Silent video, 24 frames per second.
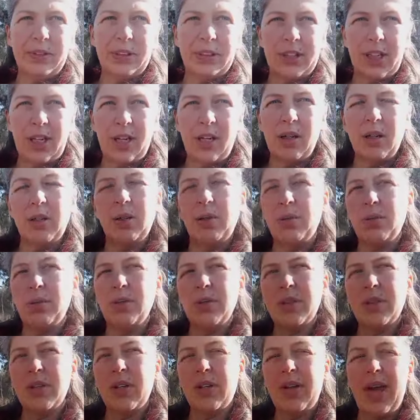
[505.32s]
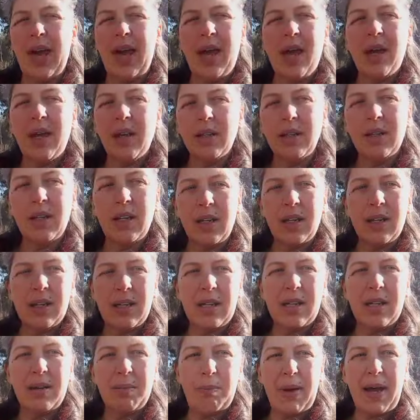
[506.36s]
So yeah,
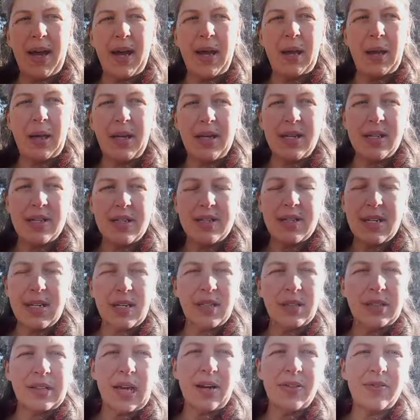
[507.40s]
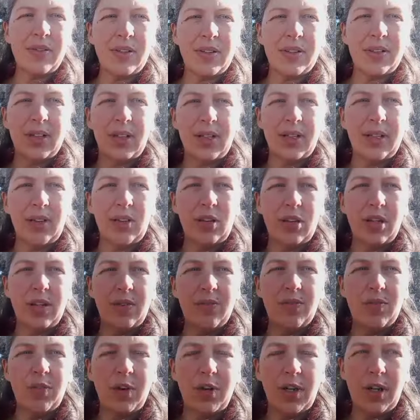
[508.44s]
Bear is still definitely
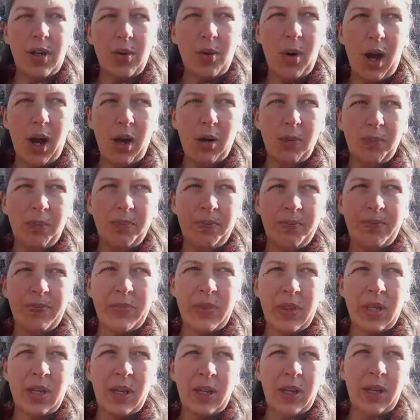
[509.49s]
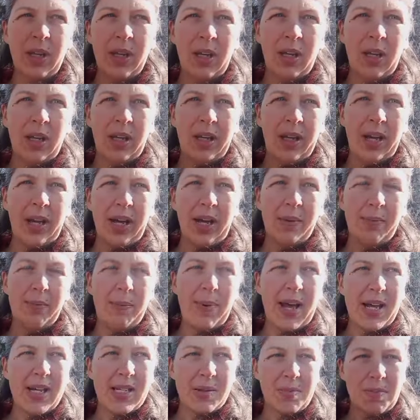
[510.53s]
looking for a new home, and
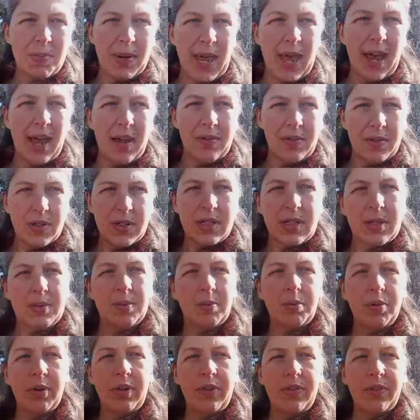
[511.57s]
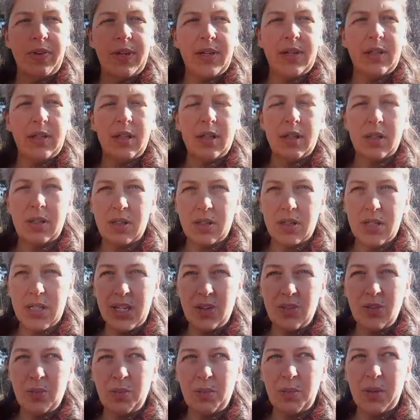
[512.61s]
Bear's behaviour is improving
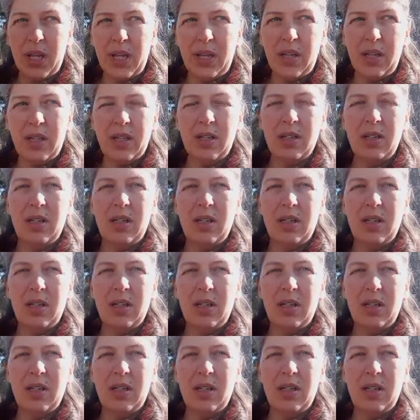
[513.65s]
considerably.